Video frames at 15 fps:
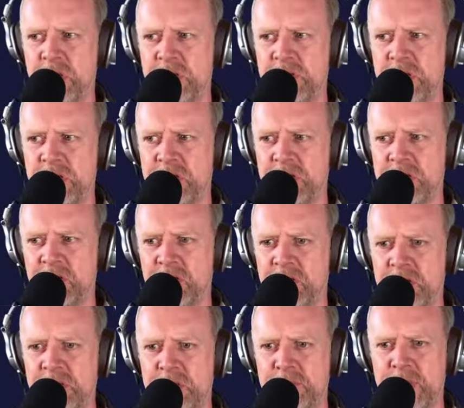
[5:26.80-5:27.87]
is you click on
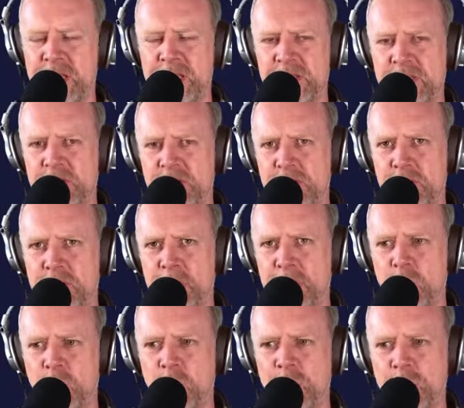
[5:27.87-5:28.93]
the domains, and do you
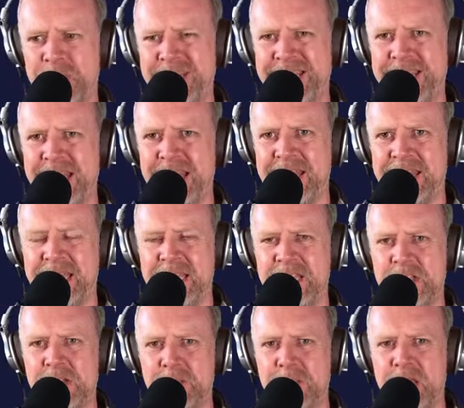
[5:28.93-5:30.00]
remember where we set
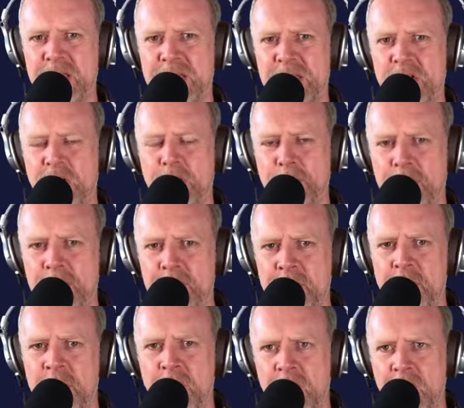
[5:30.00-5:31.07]
these domains up
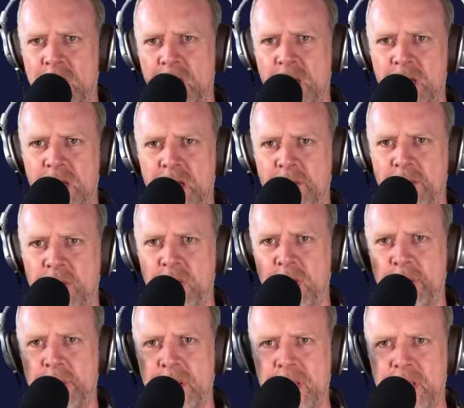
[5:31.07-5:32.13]

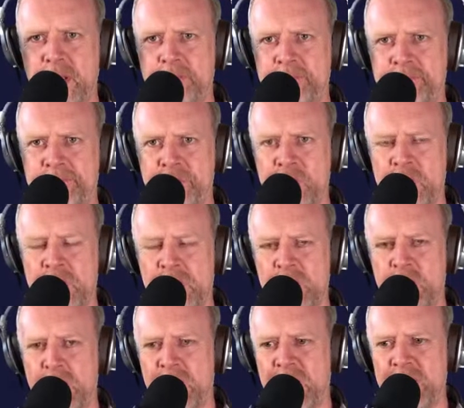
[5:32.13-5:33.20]
here?
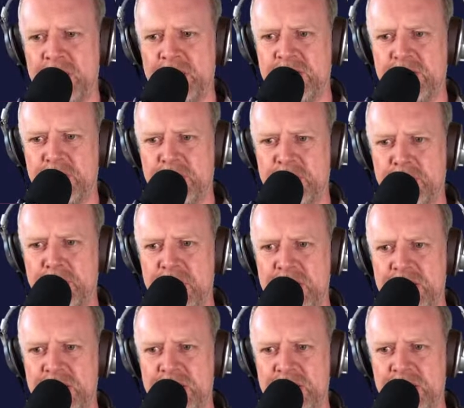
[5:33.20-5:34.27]
So we added some
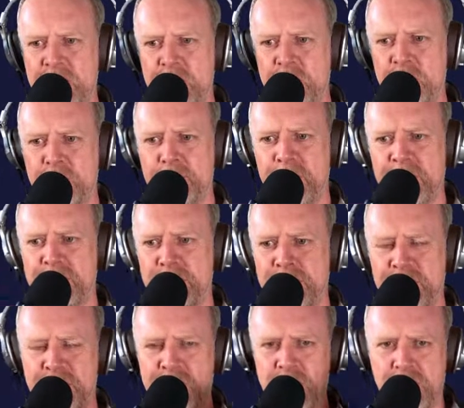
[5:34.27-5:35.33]
domains in, didn't we? Best
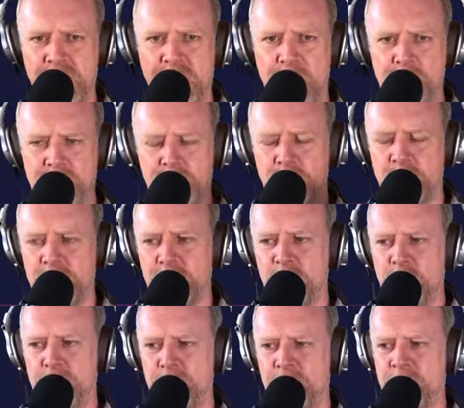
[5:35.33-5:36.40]
Business Show is one that
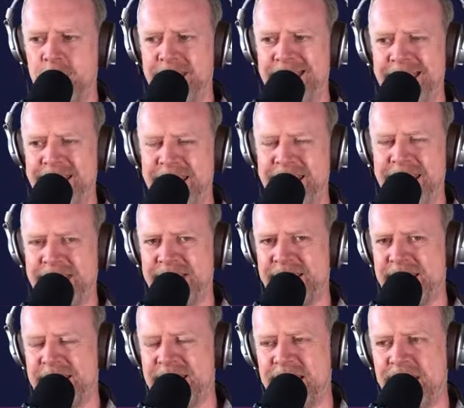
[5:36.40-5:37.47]
we put in
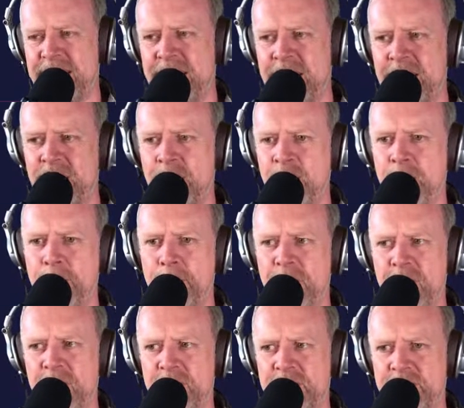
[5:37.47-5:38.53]
yesterday.
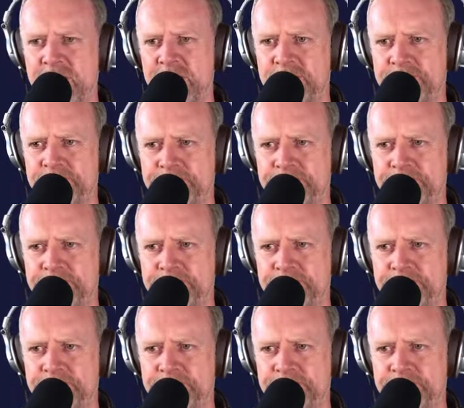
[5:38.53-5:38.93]
But